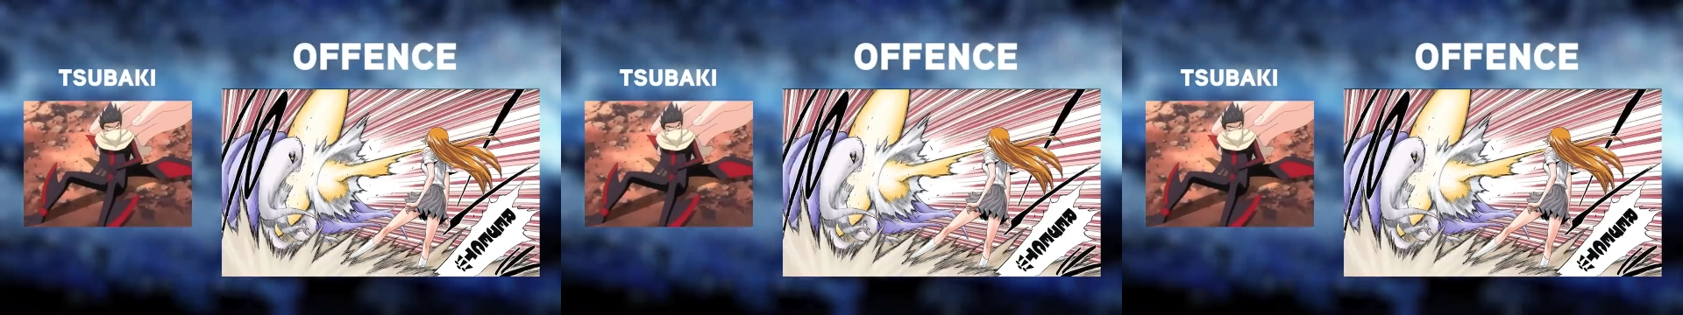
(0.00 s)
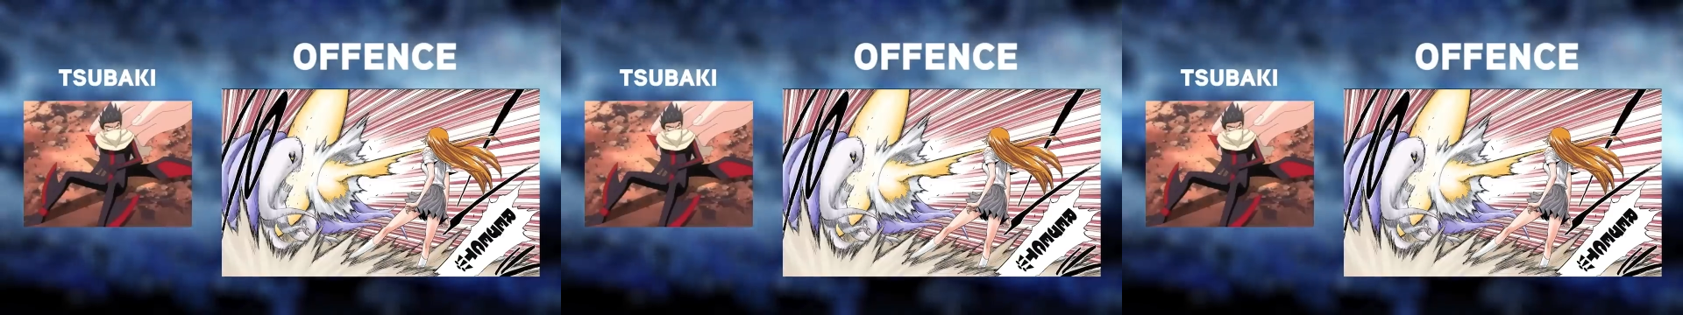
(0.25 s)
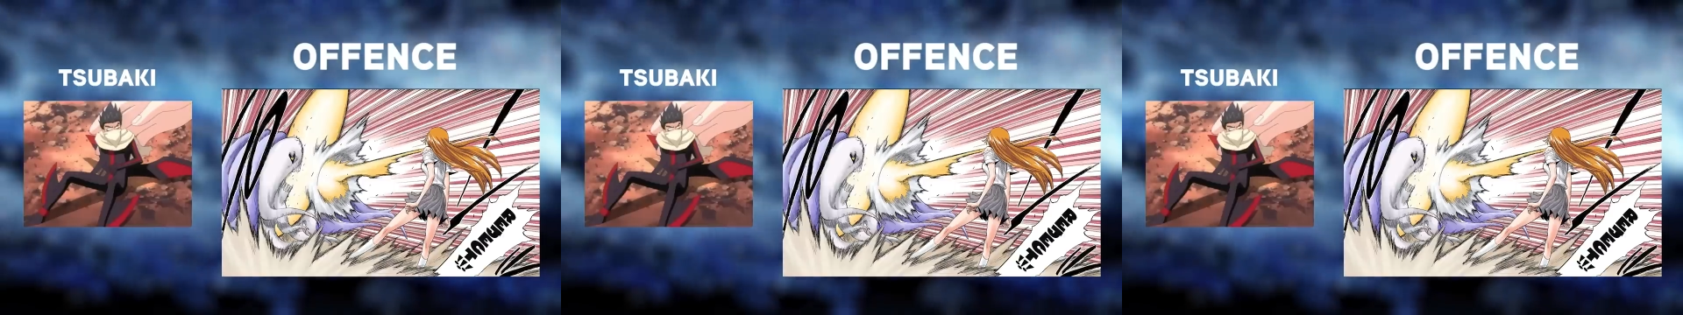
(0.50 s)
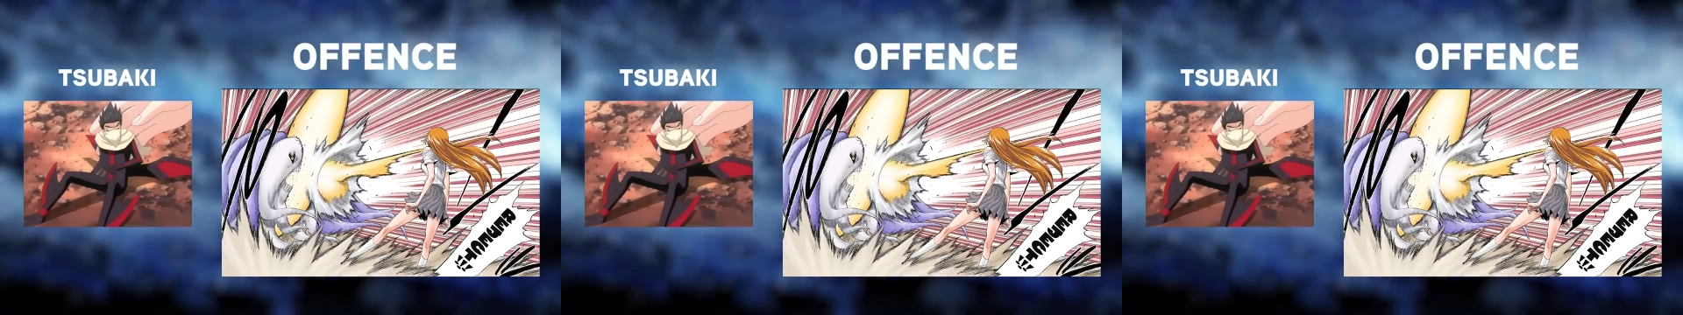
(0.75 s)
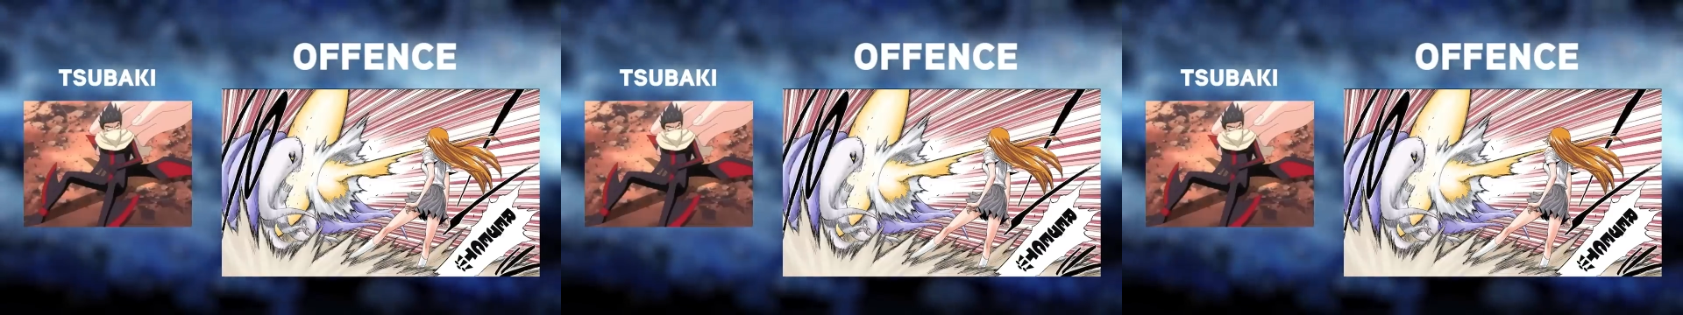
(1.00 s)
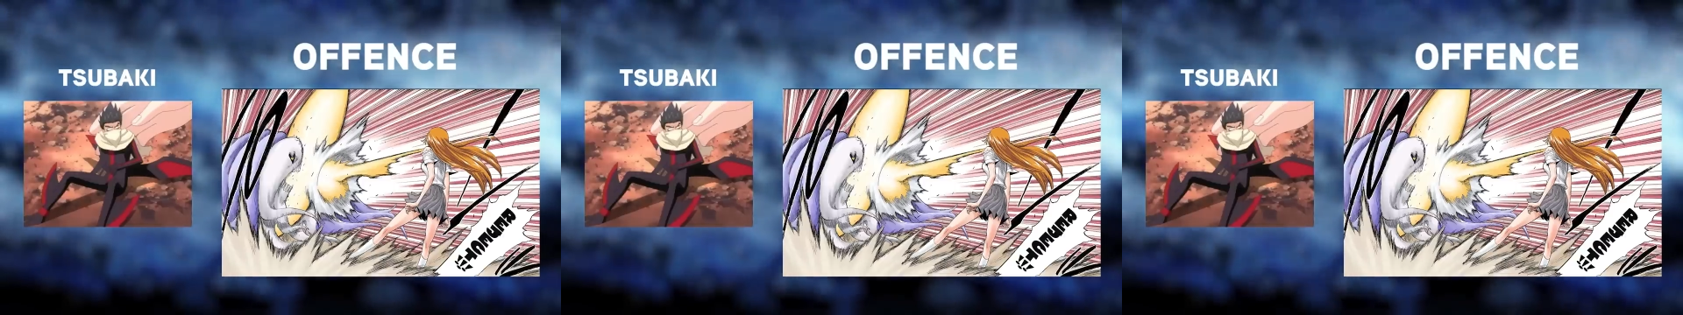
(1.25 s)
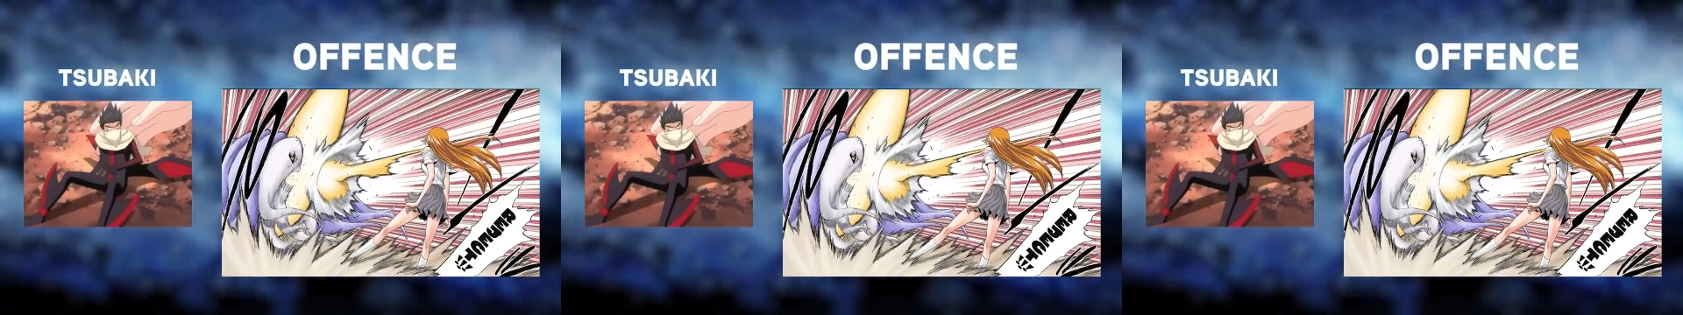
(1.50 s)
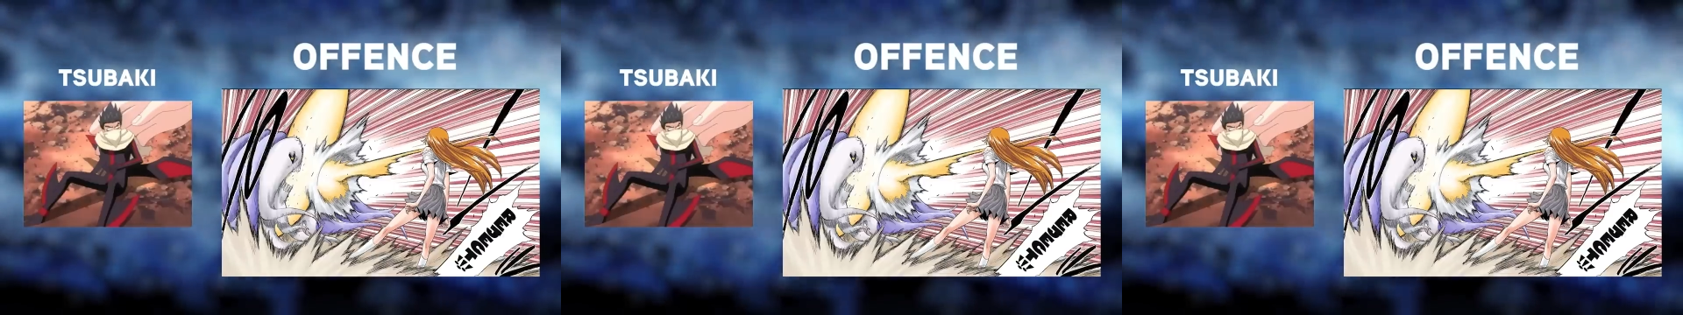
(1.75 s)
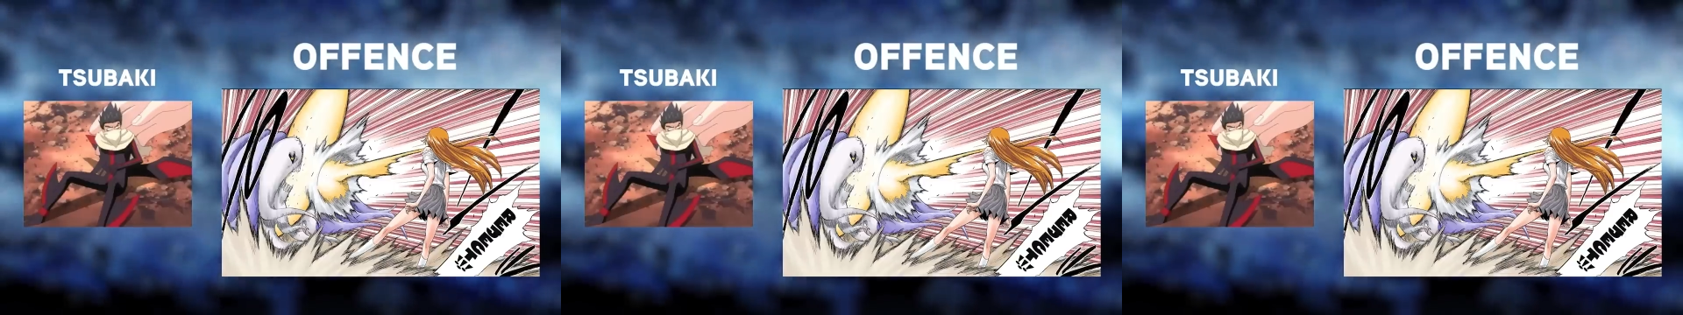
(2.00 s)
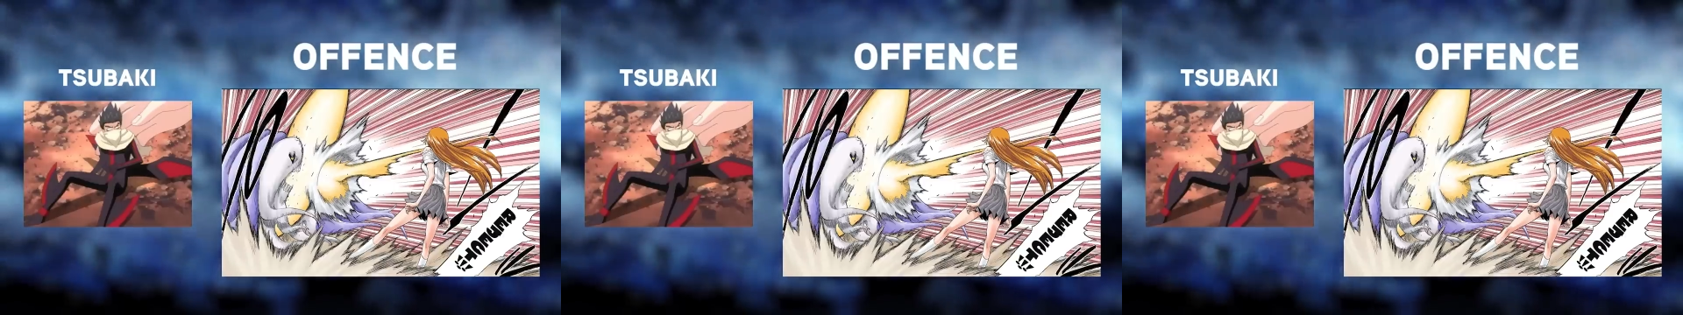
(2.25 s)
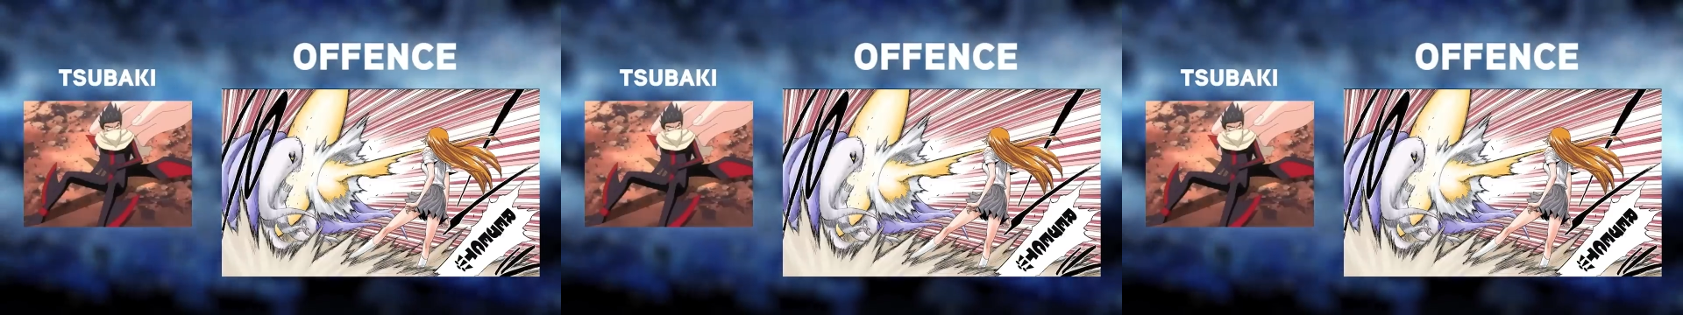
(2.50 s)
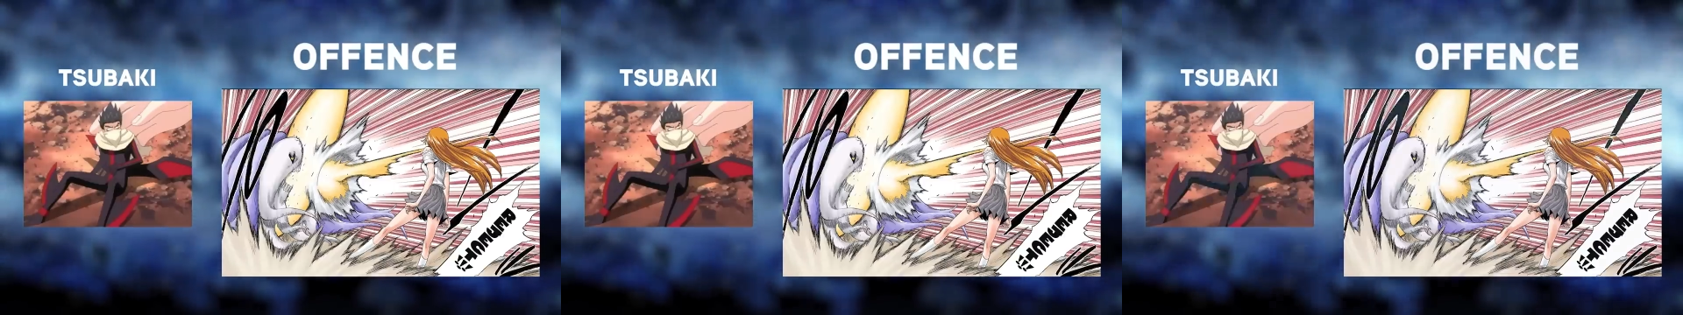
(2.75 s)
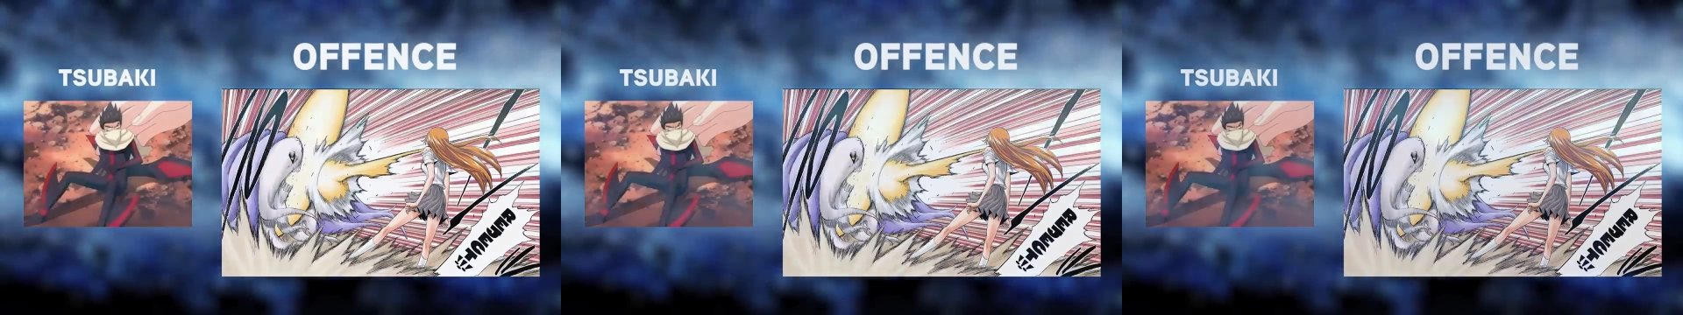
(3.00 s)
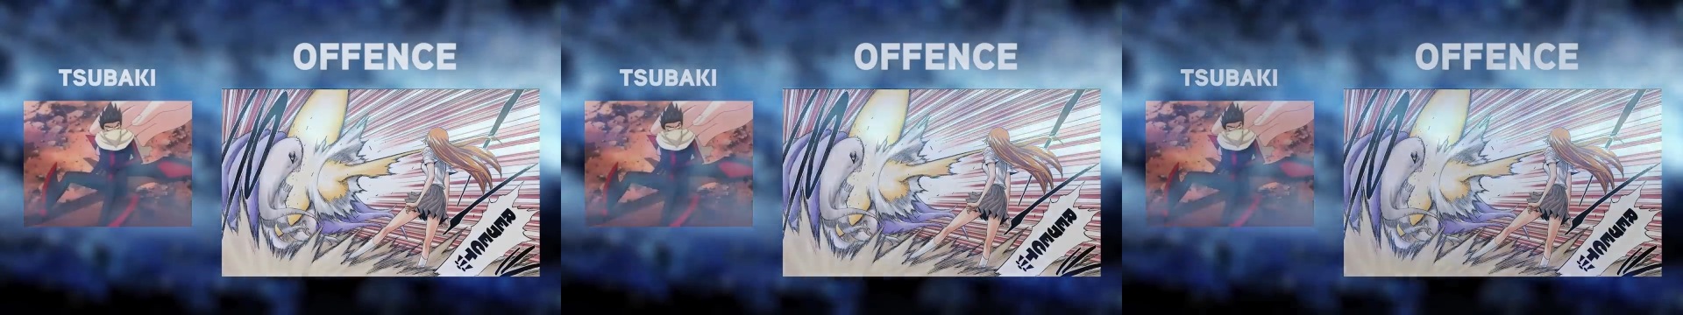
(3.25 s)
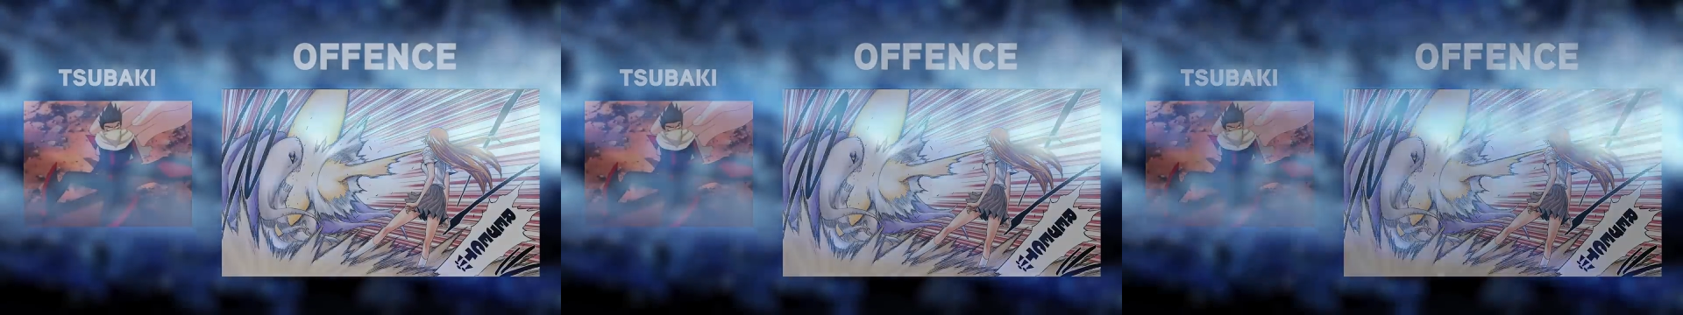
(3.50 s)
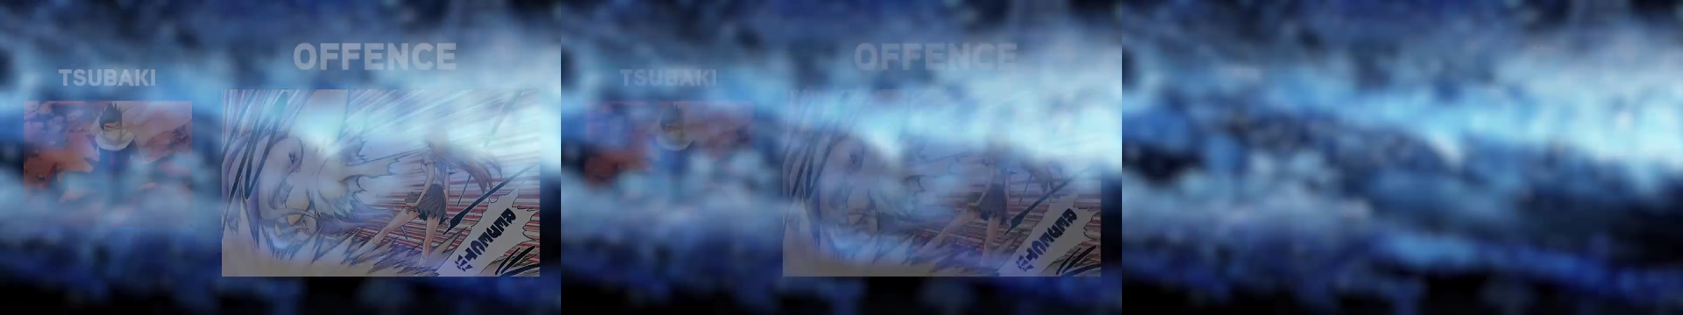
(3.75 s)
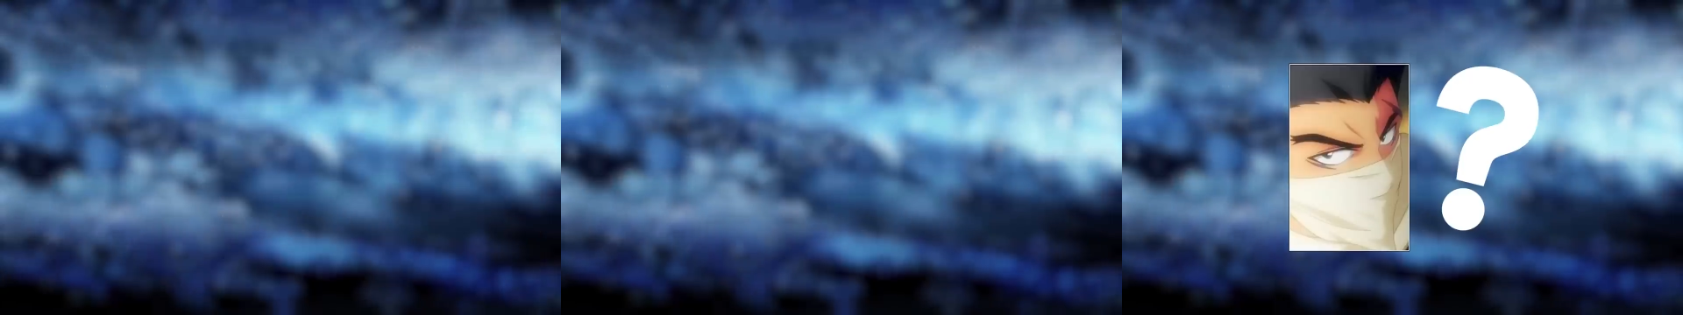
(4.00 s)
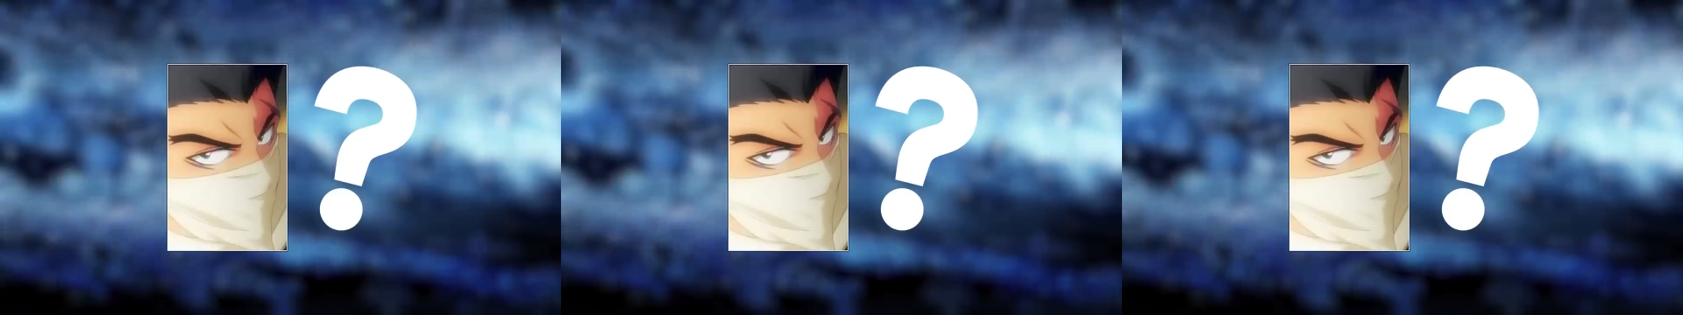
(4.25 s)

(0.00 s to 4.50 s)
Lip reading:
No face is visible, so there are no lips to read.